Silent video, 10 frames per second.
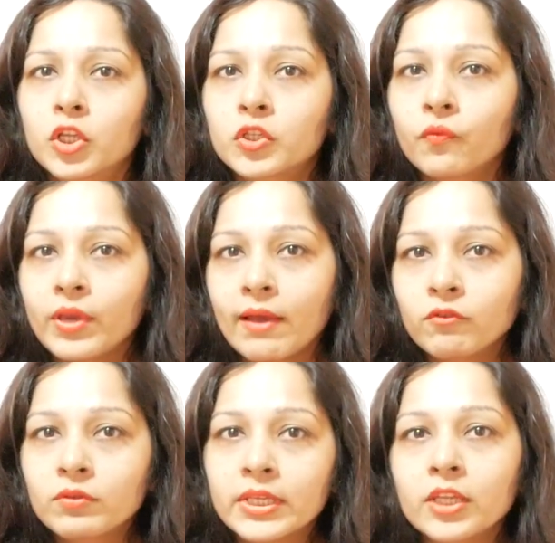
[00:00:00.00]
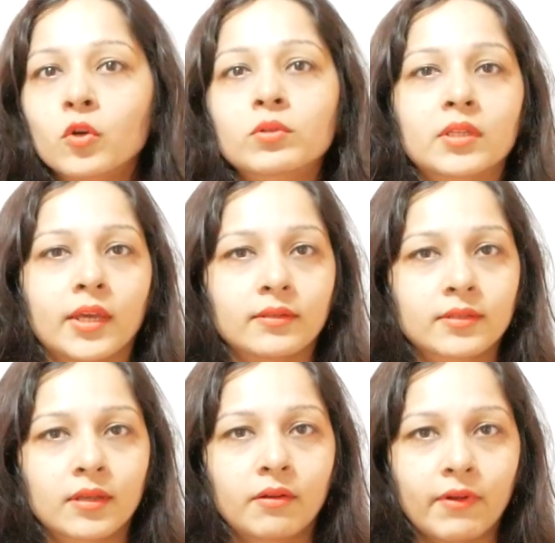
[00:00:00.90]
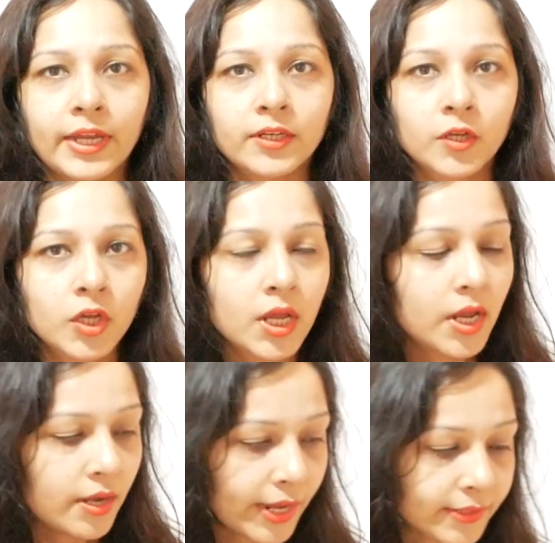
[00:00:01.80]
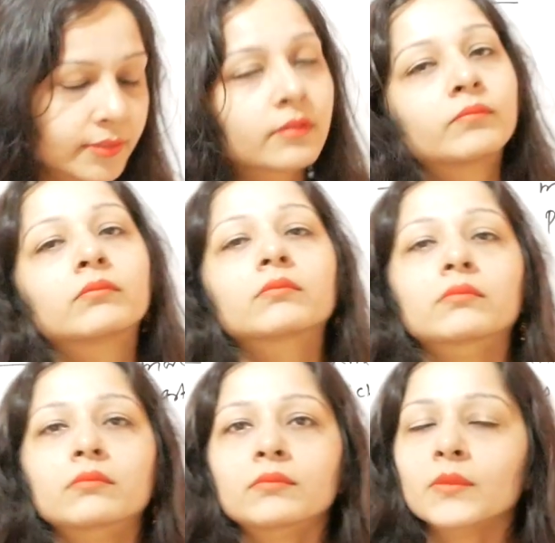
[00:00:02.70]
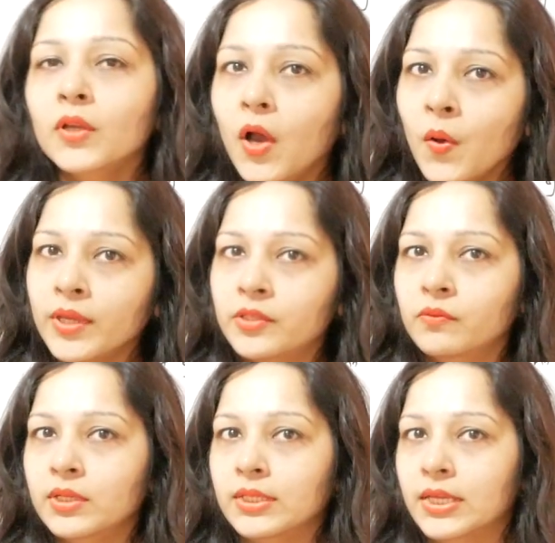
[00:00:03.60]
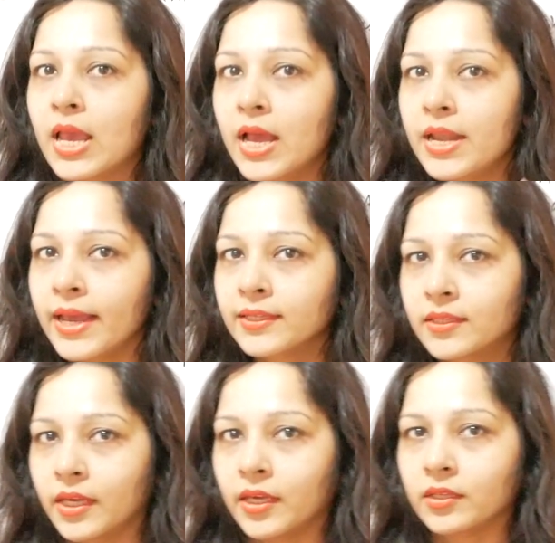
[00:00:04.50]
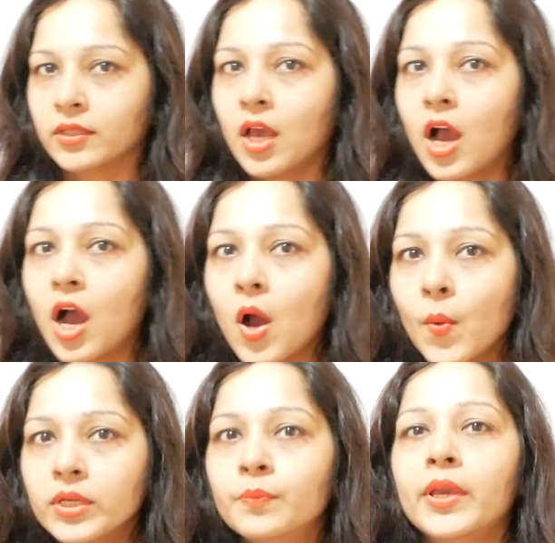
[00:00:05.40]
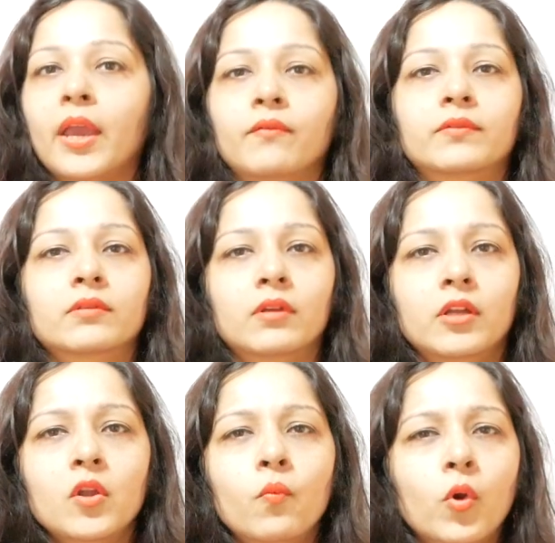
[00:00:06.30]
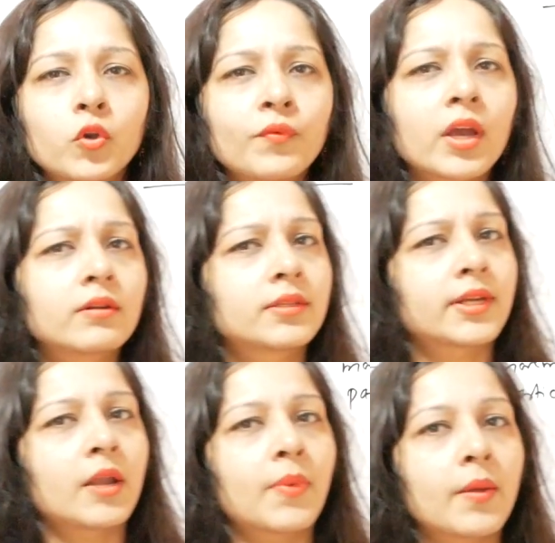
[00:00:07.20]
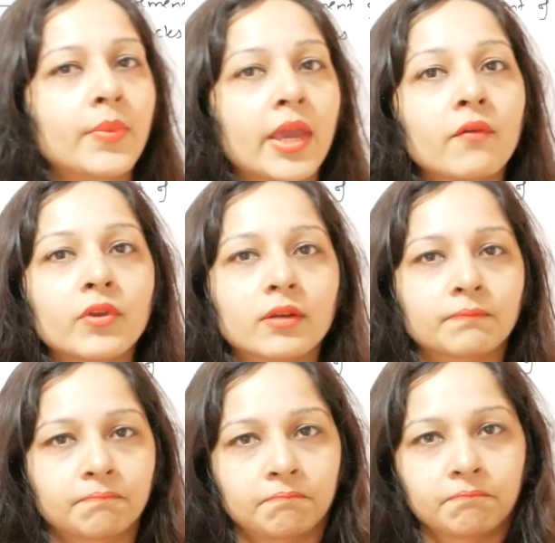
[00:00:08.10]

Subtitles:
So we have to see those things, right? Next. Okay, students. Next thing is how it behaves. Now, what do we understand by behavior?